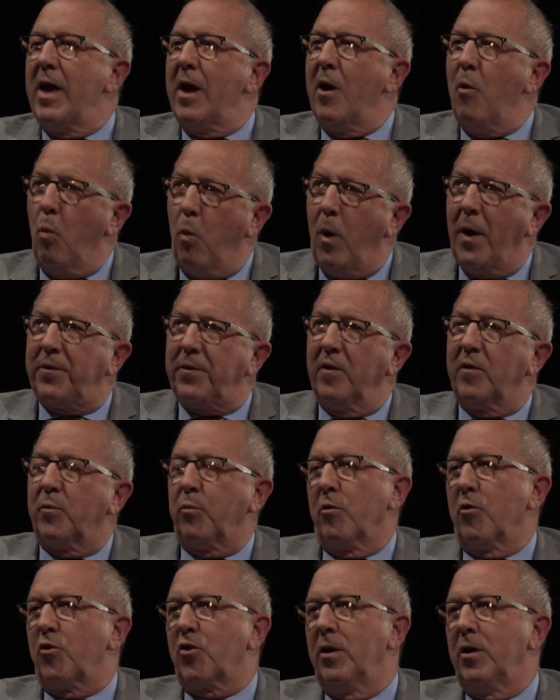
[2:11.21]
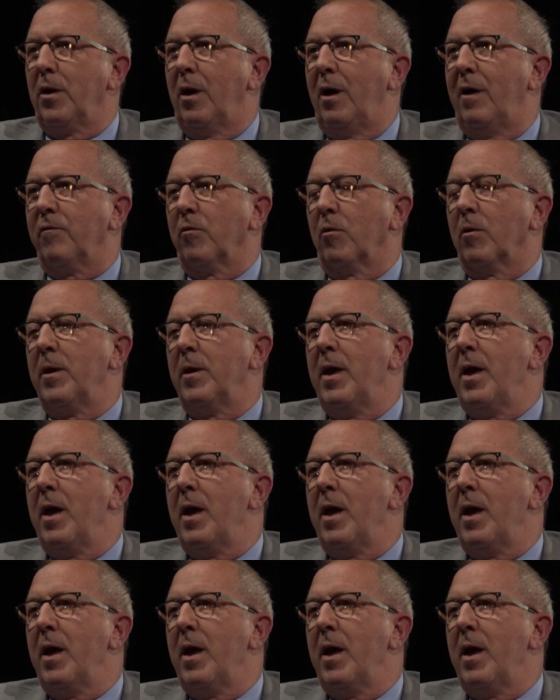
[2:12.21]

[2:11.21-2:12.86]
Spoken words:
in what this bridge can offer.